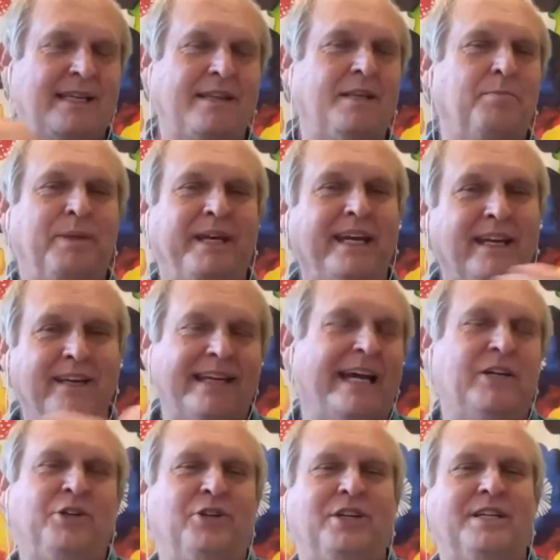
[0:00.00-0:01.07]
at the peak, and
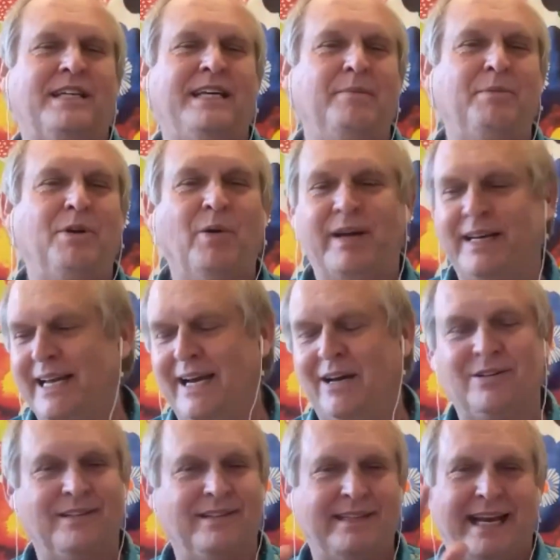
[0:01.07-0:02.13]
that should just keep going
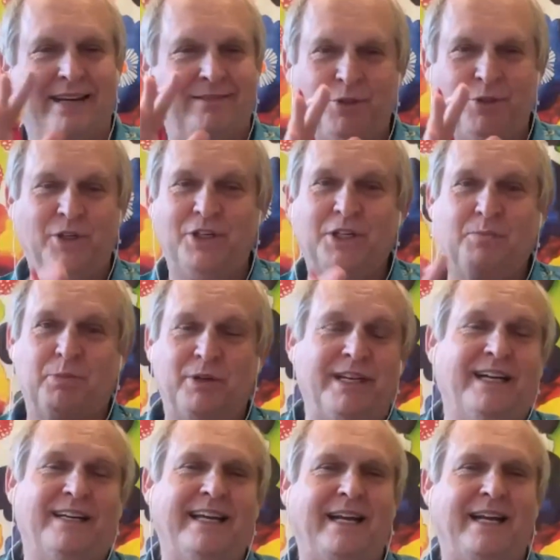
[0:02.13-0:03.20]
down. And that you can just
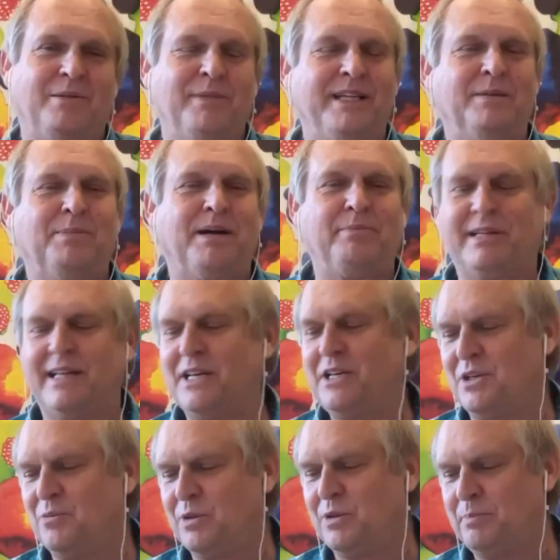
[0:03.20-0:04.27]
predict that'll mean the
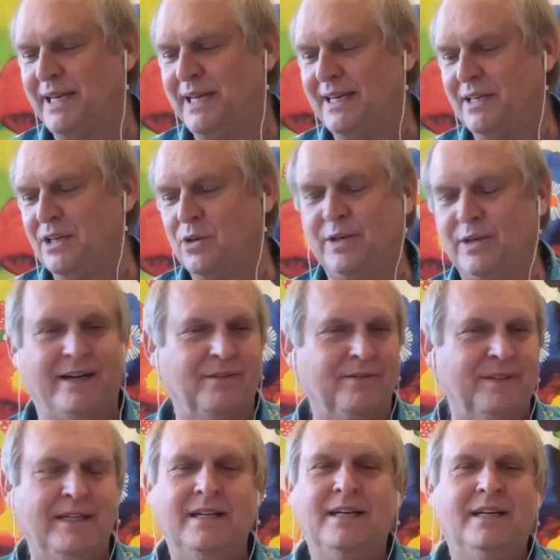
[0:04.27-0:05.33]
population will peak and go
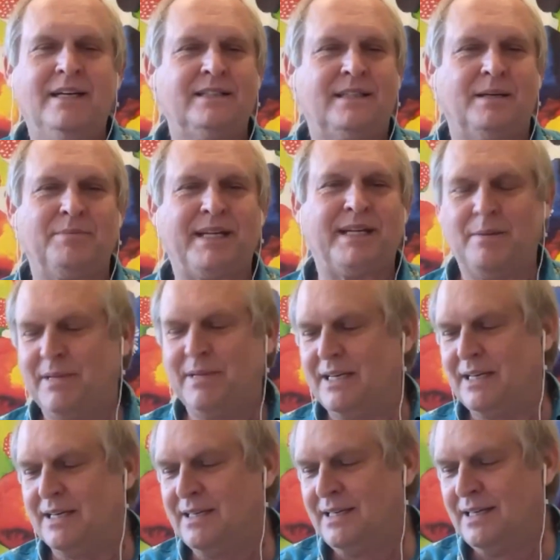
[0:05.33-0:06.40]
down sometime
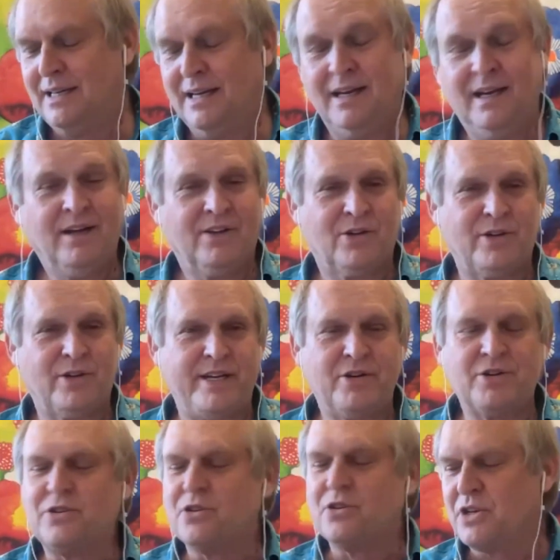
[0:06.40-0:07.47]
in 30
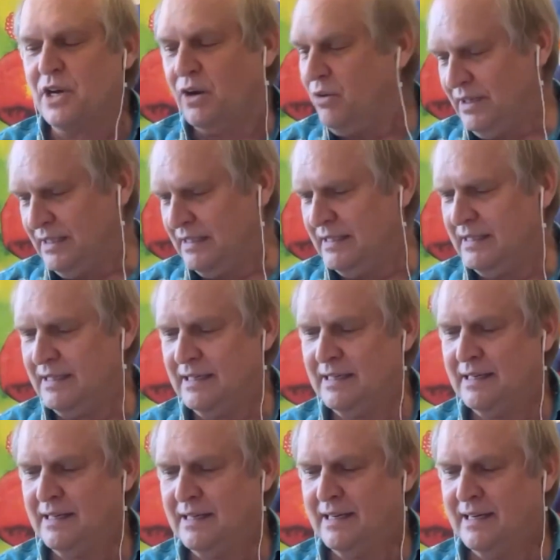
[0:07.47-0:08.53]
years or so.
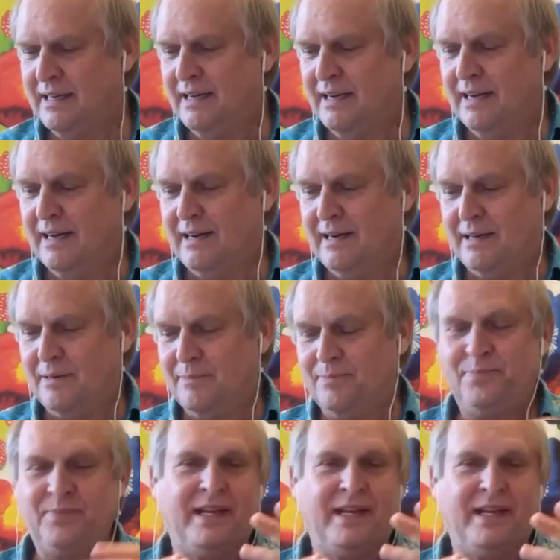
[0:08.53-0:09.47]
And